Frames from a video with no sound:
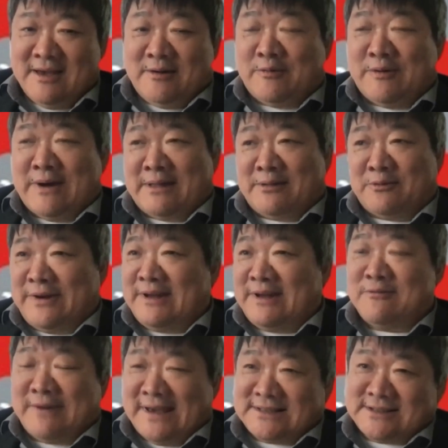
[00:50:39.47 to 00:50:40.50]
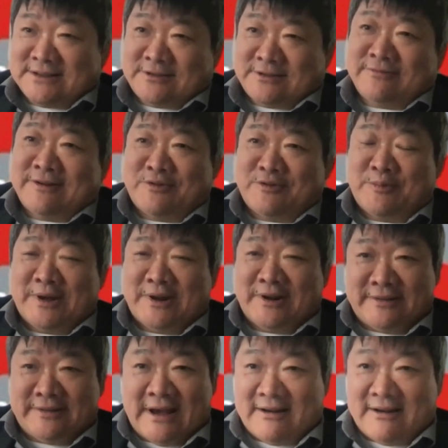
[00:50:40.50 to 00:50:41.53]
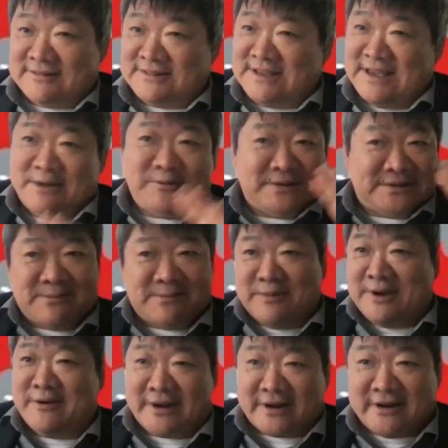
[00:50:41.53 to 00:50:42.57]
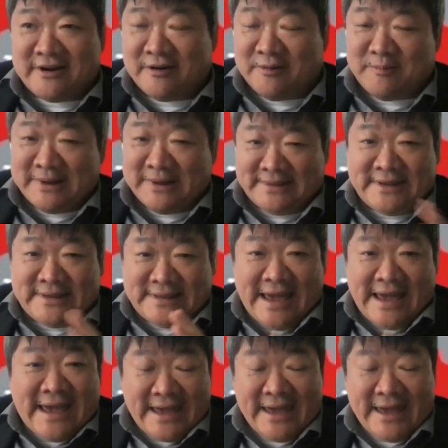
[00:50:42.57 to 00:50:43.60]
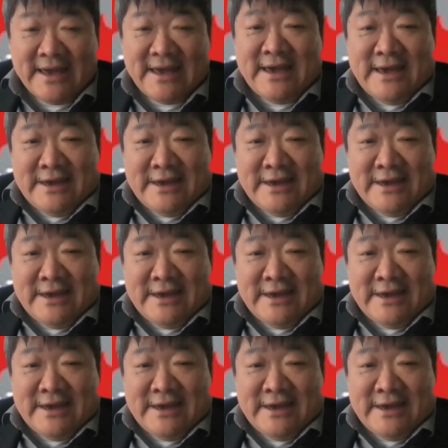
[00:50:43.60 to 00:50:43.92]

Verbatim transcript: when we raised $200 million, it was a miracle. But today,